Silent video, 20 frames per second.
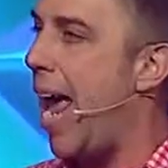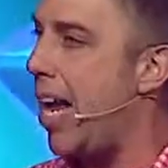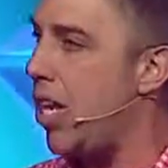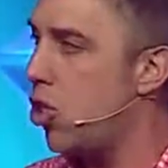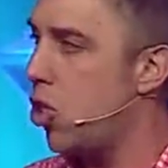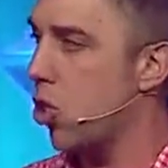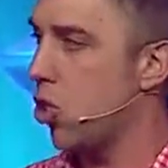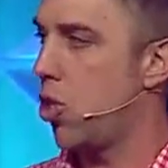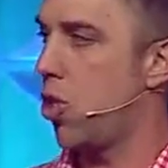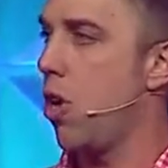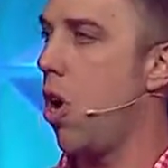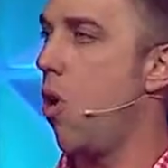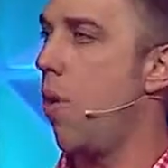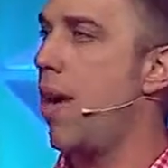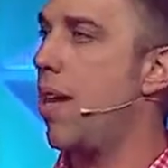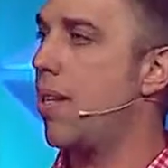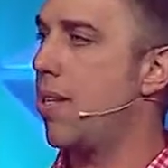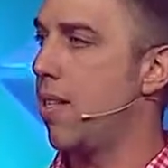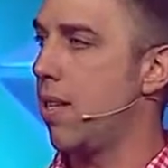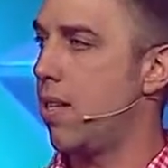Angels know
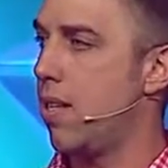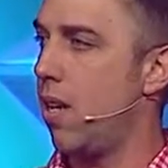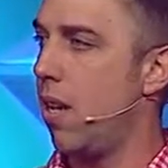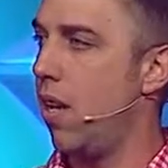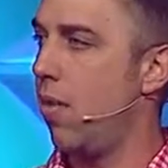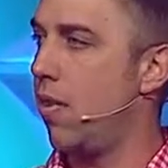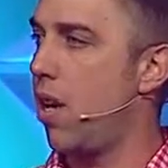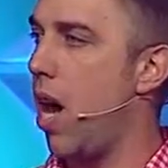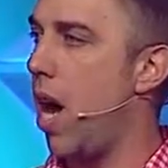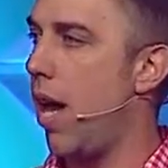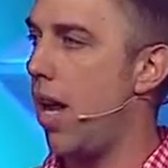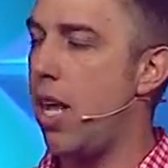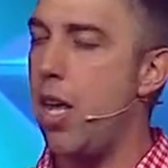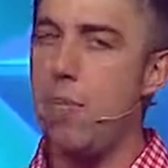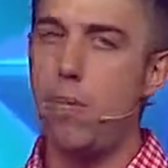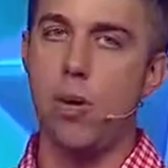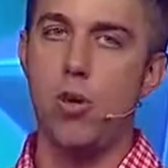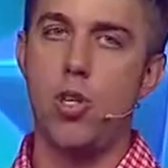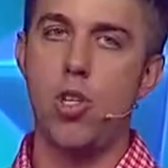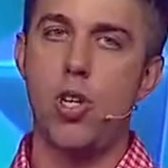he's the Son of God.
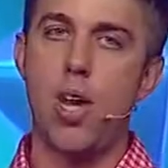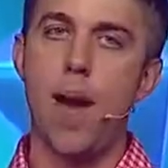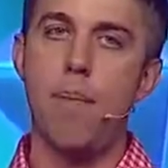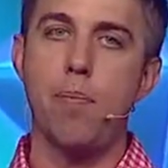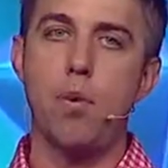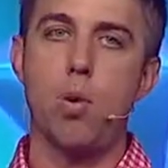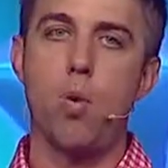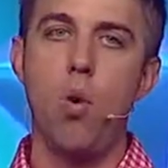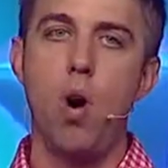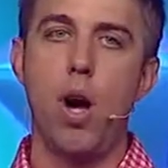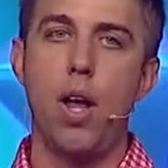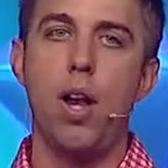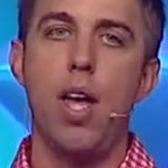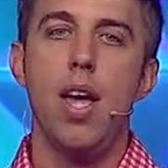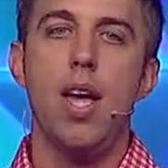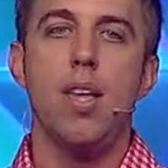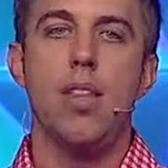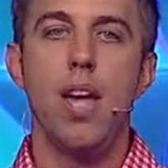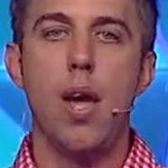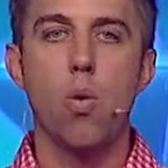Hebrews chapter 1,
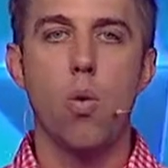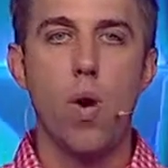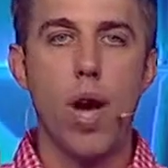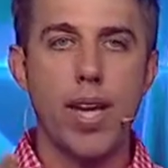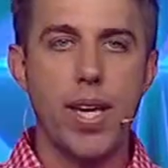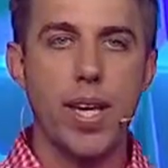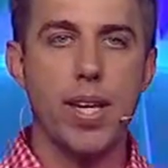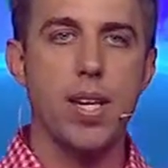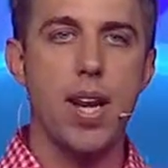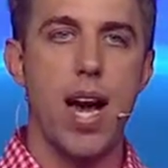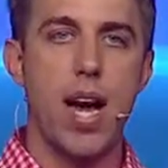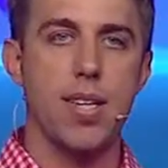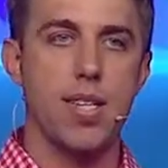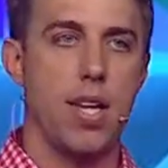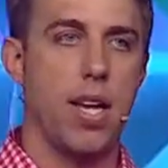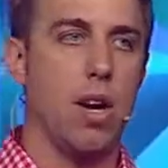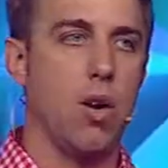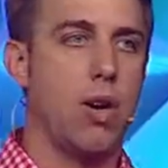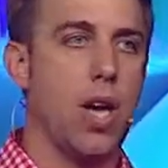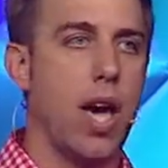they recognize
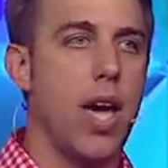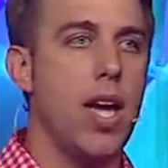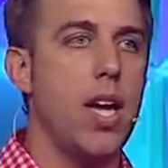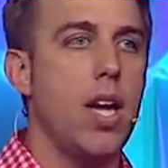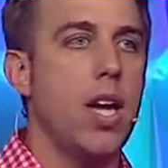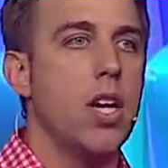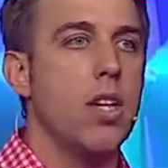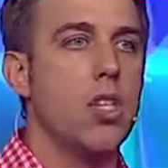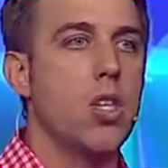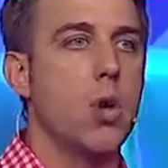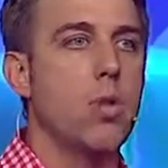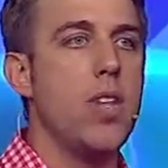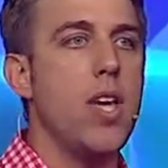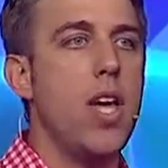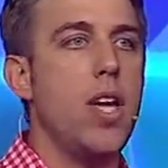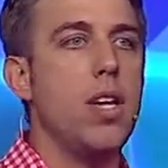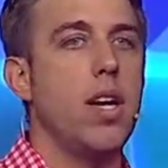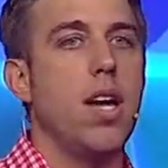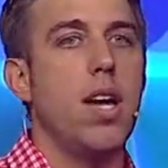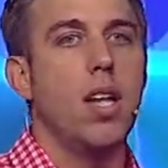it, okay? So
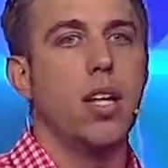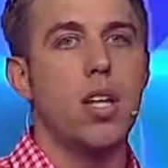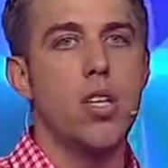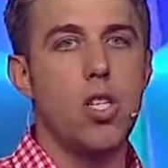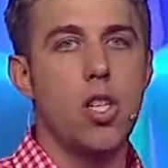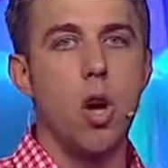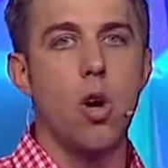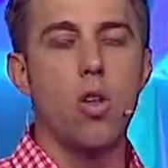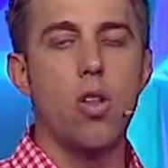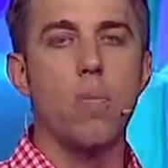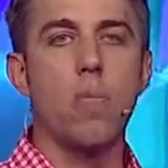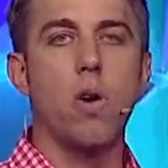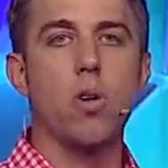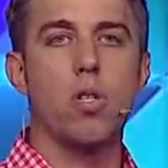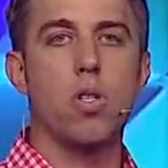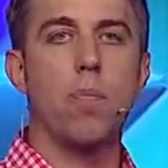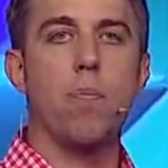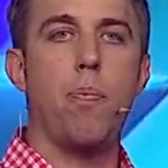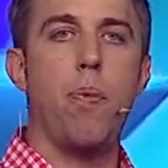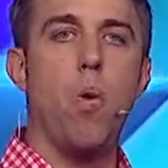then let's go to the
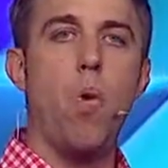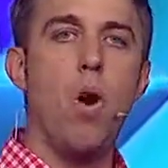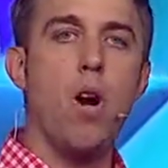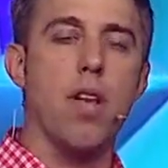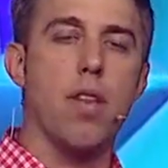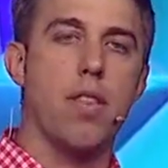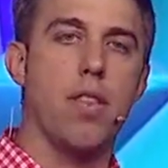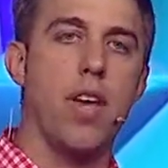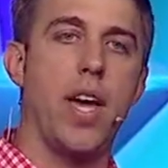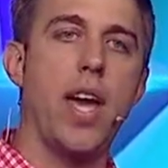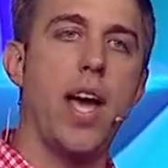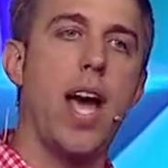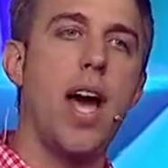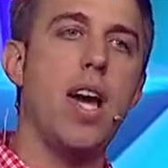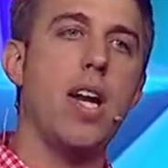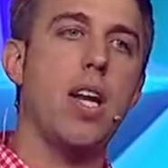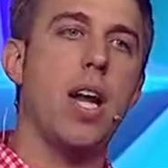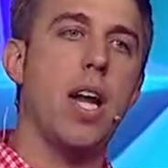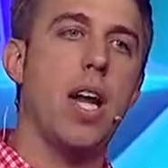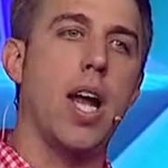most important thing.
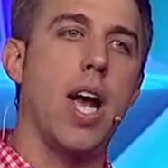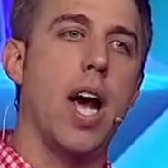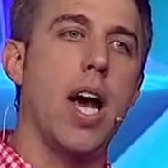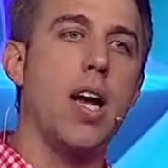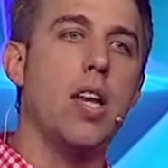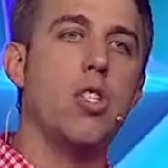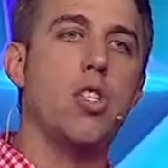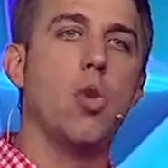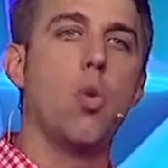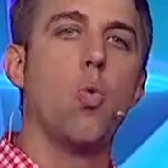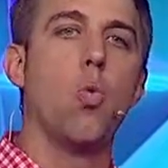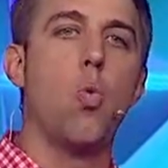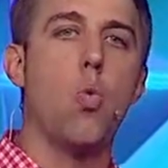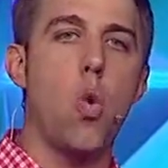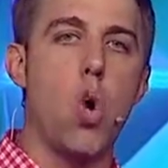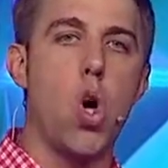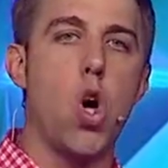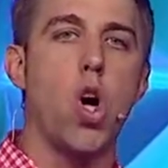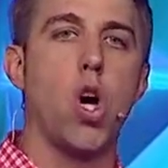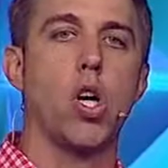How, do, how does the
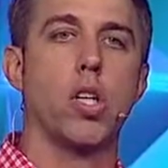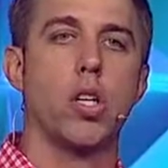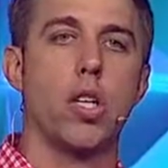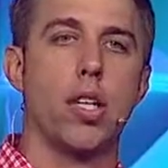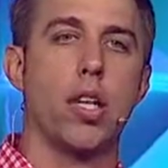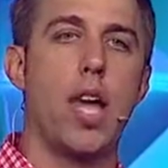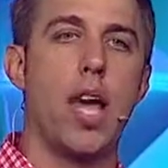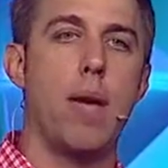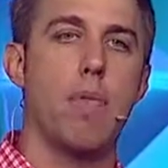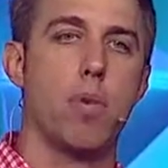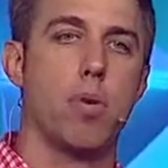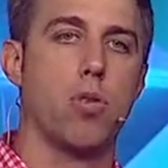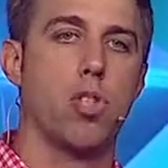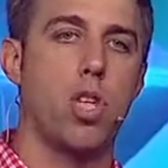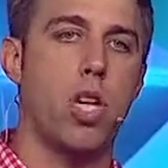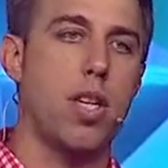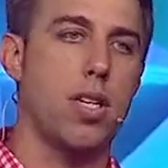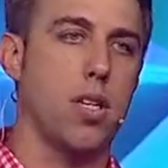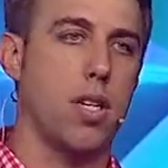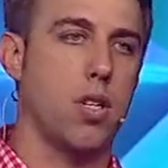world label
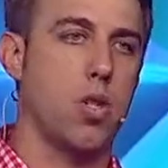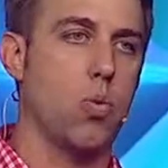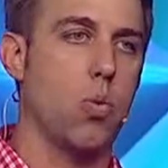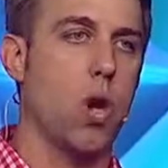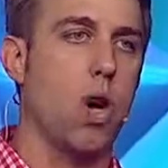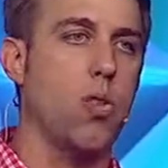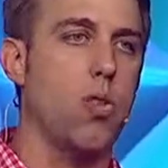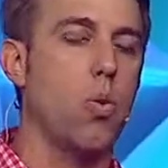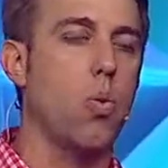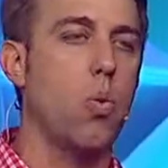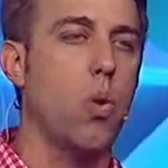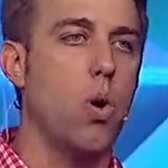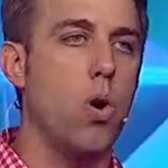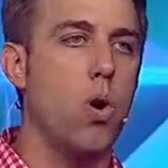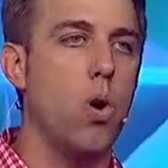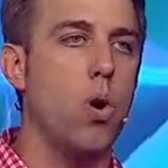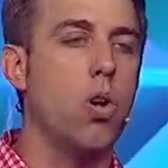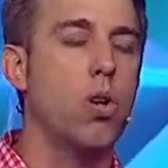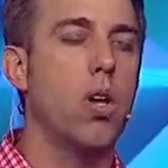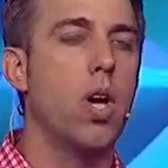Jesus? Well, the
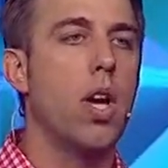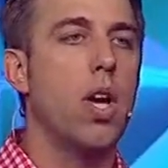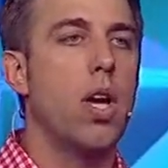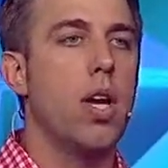world